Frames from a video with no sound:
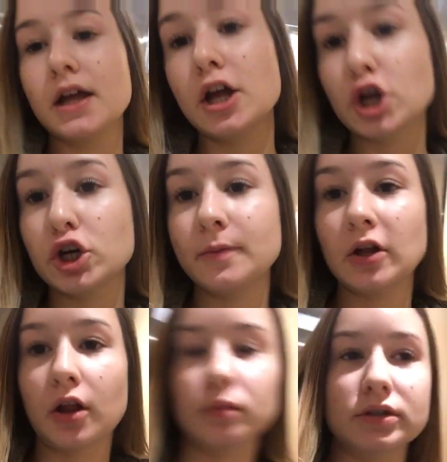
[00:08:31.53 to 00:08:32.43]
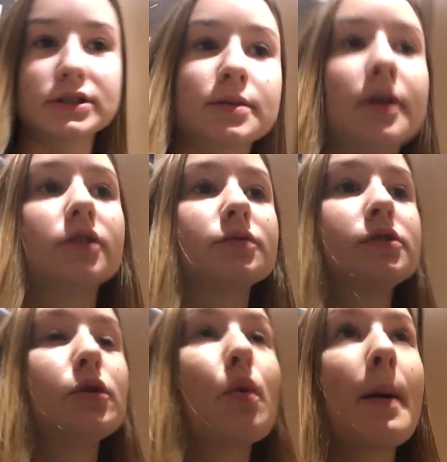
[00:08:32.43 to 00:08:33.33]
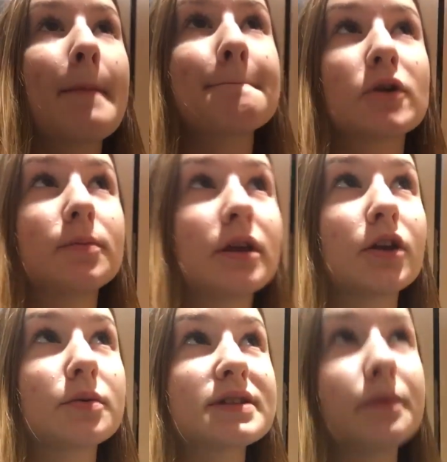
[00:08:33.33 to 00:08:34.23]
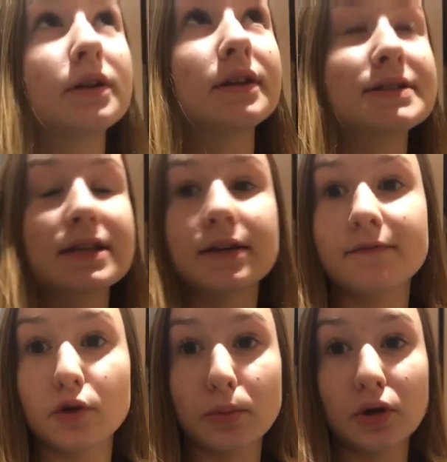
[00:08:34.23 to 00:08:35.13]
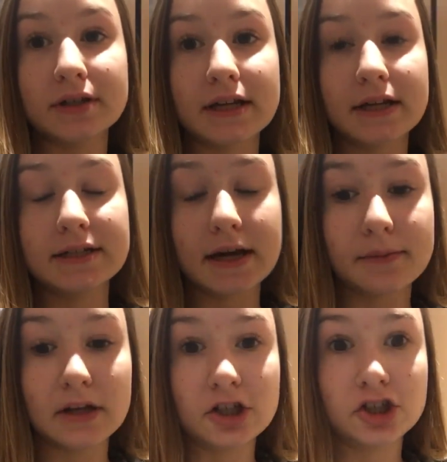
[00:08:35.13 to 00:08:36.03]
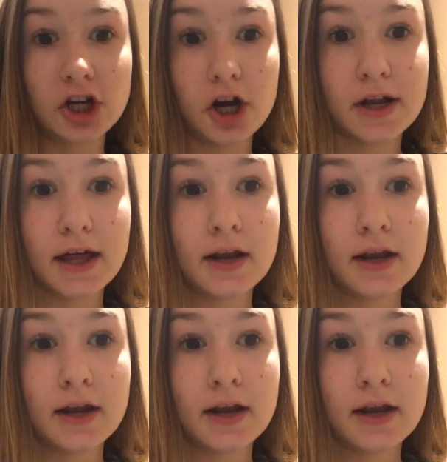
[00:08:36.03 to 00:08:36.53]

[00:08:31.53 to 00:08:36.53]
Could be a lot worse, to be honest with you. Could be in here with someone that's like full-blown anxiety attack that I already had.